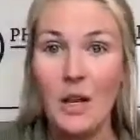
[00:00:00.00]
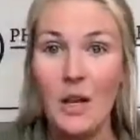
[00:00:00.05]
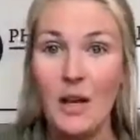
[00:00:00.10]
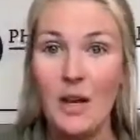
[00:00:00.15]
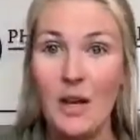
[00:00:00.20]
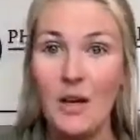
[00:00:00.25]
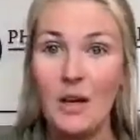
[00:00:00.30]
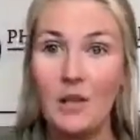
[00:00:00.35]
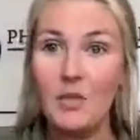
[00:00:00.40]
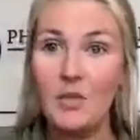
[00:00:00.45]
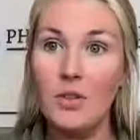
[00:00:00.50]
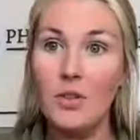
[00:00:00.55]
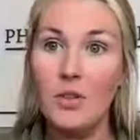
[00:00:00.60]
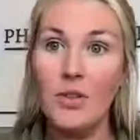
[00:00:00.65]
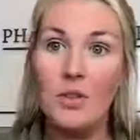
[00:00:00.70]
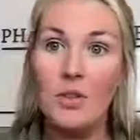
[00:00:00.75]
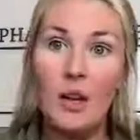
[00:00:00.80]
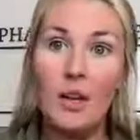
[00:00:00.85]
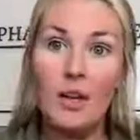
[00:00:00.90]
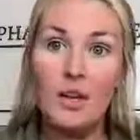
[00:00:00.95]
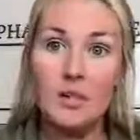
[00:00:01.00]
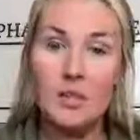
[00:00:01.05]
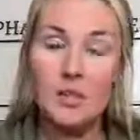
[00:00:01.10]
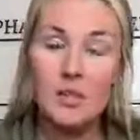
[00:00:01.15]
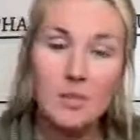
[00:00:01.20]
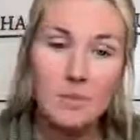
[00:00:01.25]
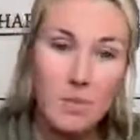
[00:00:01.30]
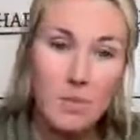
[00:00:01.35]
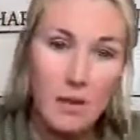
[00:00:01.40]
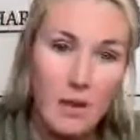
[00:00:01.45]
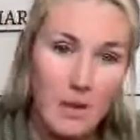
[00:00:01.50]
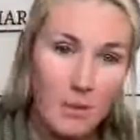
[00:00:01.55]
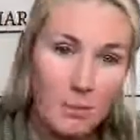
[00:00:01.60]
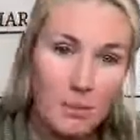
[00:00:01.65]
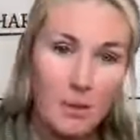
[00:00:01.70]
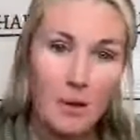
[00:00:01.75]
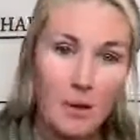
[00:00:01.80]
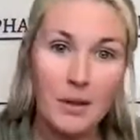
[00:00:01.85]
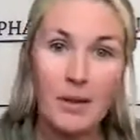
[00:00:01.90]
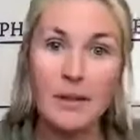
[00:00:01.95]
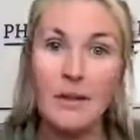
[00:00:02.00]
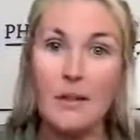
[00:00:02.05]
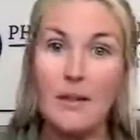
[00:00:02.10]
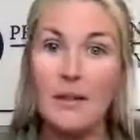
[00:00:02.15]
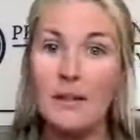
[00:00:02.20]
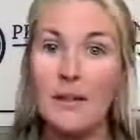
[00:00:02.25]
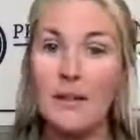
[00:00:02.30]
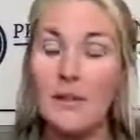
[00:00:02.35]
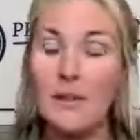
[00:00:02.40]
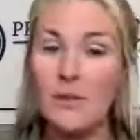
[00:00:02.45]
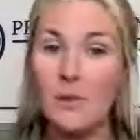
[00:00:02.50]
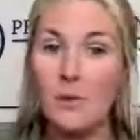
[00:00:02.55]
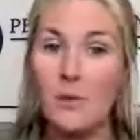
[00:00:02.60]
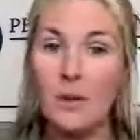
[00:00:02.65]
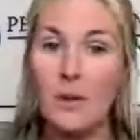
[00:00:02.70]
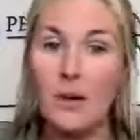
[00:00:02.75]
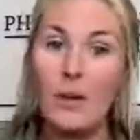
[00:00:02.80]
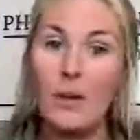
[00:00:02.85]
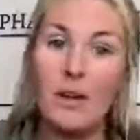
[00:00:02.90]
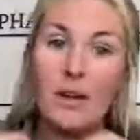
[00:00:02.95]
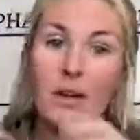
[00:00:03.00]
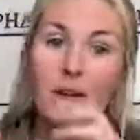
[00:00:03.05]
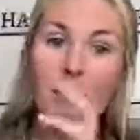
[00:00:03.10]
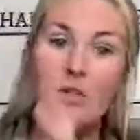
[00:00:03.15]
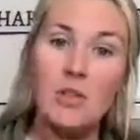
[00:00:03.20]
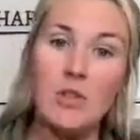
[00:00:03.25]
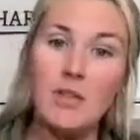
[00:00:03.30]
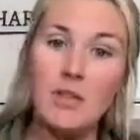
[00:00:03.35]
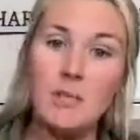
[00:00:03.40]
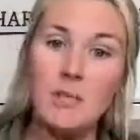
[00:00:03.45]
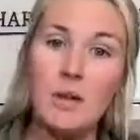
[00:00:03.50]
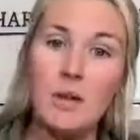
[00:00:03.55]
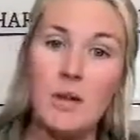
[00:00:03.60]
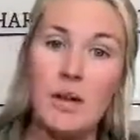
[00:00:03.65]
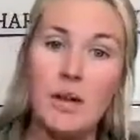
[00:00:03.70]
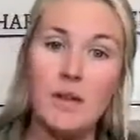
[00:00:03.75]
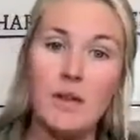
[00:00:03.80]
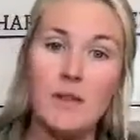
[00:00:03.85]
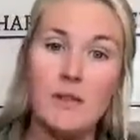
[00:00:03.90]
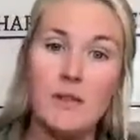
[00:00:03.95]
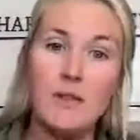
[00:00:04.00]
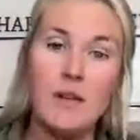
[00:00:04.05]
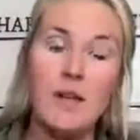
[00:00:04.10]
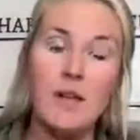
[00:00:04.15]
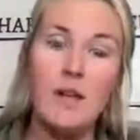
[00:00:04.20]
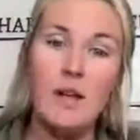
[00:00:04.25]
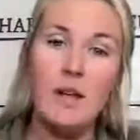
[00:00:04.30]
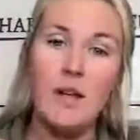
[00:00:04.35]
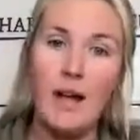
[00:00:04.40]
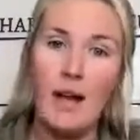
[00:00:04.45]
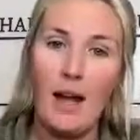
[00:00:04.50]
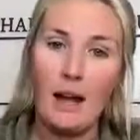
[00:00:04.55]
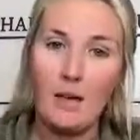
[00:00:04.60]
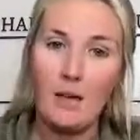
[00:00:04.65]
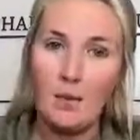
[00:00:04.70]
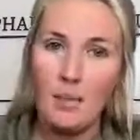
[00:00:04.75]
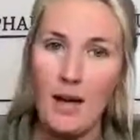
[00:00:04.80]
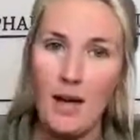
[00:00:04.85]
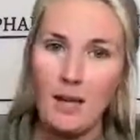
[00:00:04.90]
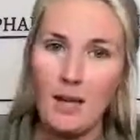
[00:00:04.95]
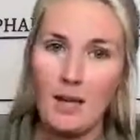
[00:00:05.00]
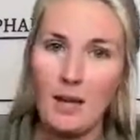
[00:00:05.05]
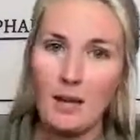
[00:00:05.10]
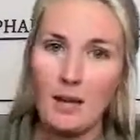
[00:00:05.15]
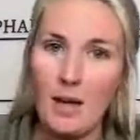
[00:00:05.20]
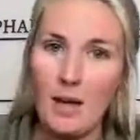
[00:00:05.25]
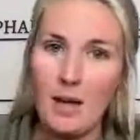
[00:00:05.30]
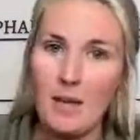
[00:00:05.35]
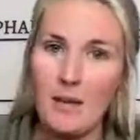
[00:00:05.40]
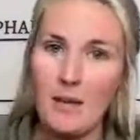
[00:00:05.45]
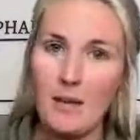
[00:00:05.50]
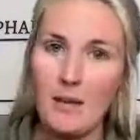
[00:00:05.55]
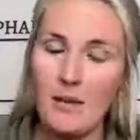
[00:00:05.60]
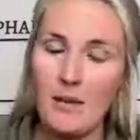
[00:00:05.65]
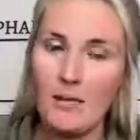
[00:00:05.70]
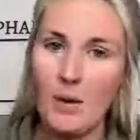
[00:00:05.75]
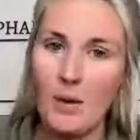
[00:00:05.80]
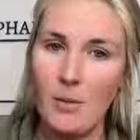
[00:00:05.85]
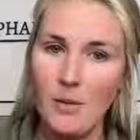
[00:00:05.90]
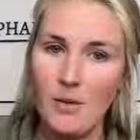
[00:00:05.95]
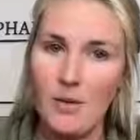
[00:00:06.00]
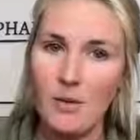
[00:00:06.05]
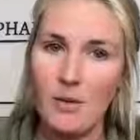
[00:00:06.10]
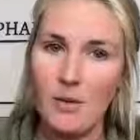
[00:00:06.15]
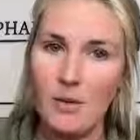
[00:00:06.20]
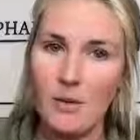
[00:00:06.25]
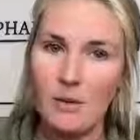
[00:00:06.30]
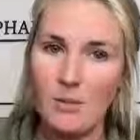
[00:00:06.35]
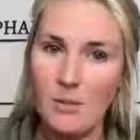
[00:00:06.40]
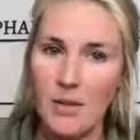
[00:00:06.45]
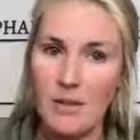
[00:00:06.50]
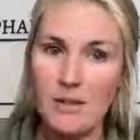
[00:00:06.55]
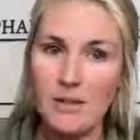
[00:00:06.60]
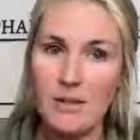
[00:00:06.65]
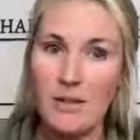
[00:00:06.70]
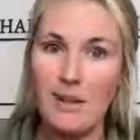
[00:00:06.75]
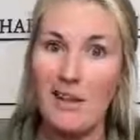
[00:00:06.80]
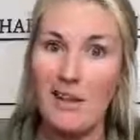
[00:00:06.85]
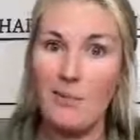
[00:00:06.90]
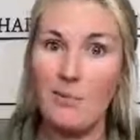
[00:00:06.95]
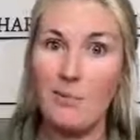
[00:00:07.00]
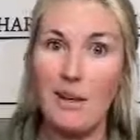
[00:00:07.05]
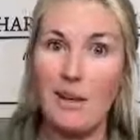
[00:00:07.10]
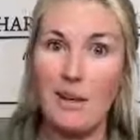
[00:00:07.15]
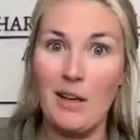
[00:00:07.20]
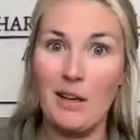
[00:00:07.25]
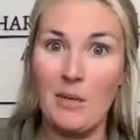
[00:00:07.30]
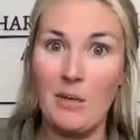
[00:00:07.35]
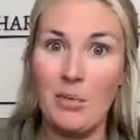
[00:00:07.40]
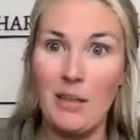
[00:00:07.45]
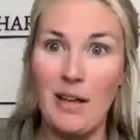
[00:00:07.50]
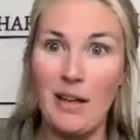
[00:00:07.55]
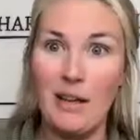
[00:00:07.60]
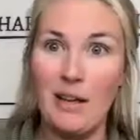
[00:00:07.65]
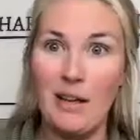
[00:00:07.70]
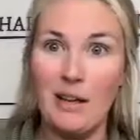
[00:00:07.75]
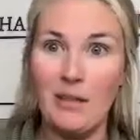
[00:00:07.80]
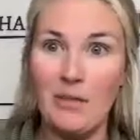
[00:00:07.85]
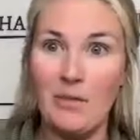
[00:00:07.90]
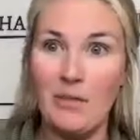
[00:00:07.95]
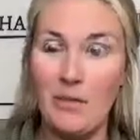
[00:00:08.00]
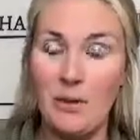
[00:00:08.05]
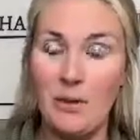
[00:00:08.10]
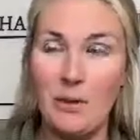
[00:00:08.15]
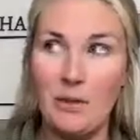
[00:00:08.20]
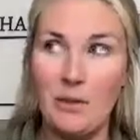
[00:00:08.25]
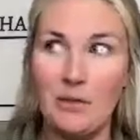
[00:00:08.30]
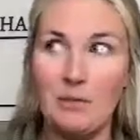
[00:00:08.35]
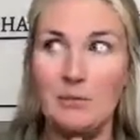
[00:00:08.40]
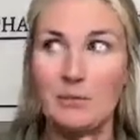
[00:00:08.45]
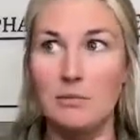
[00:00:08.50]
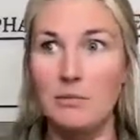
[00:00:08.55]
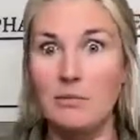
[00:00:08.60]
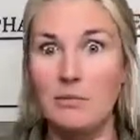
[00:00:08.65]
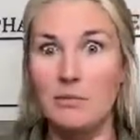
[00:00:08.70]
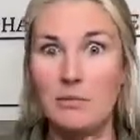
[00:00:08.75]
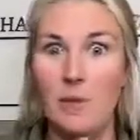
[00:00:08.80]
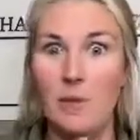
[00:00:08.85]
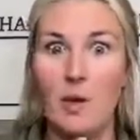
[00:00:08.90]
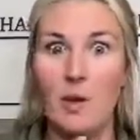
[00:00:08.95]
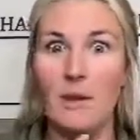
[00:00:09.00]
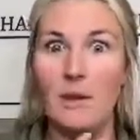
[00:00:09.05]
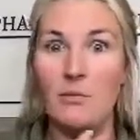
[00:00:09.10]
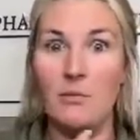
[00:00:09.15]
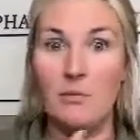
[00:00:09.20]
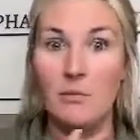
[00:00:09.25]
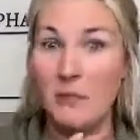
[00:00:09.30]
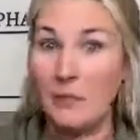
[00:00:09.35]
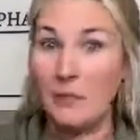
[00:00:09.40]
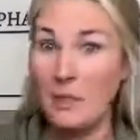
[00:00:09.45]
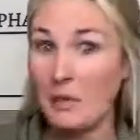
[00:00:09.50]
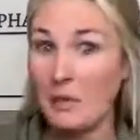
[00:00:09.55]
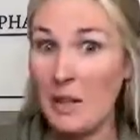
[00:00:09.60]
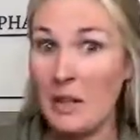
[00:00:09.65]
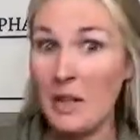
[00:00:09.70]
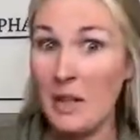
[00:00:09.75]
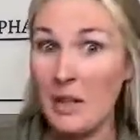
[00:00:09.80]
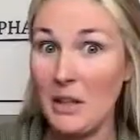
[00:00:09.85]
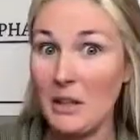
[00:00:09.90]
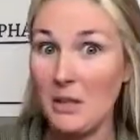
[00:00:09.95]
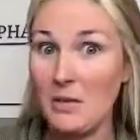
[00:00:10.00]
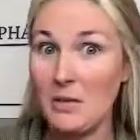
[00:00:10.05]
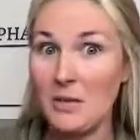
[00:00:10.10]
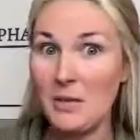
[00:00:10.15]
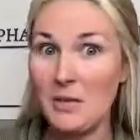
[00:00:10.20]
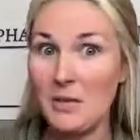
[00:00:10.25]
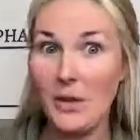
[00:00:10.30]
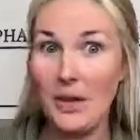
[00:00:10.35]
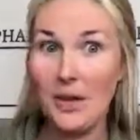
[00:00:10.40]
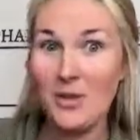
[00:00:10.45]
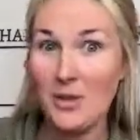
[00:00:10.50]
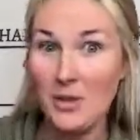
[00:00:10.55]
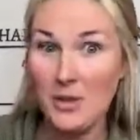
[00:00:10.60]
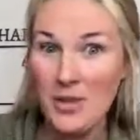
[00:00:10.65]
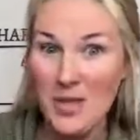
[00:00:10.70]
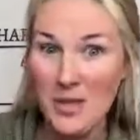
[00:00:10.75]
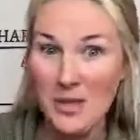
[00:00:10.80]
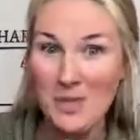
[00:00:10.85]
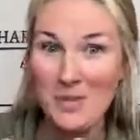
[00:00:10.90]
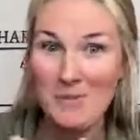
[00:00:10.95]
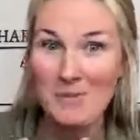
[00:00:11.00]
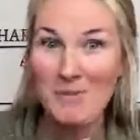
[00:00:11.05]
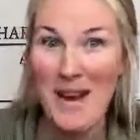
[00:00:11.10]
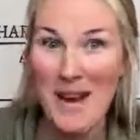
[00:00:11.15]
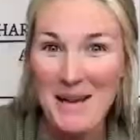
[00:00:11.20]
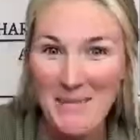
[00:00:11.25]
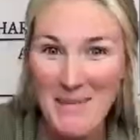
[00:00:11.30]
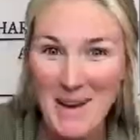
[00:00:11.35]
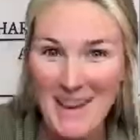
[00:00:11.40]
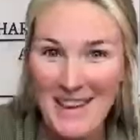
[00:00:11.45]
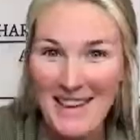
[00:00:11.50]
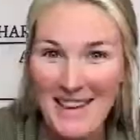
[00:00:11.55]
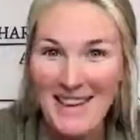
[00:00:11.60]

to not just be completely disregarded just because allopathic medicine and pharmaceutical medicine have been on the planet for 50 years, 100 years, maybe?